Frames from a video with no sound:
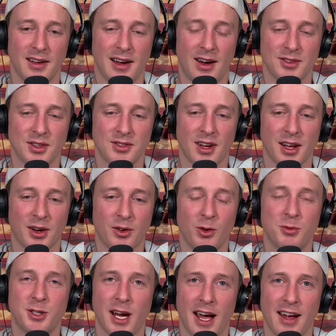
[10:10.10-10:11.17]
I was just on a
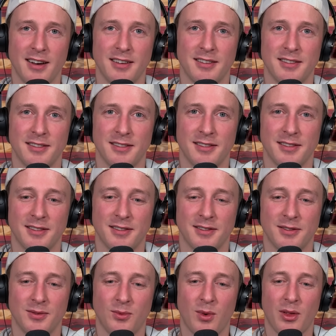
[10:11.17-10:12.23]
group chat
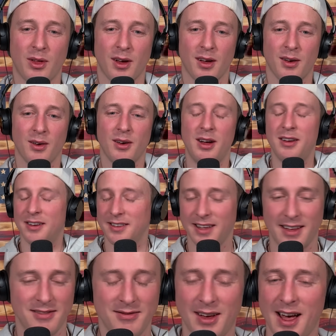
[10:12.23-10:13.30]
with a...
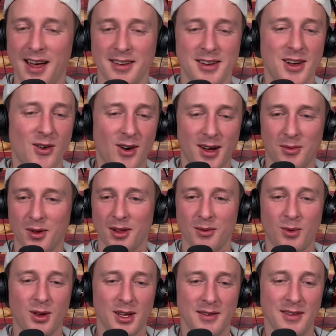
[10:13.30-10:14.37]

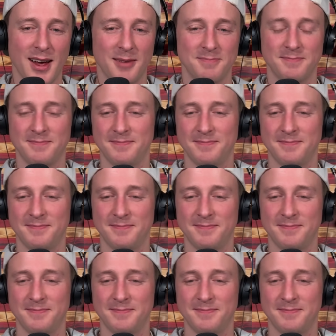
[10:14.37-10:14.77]
We'll leave that.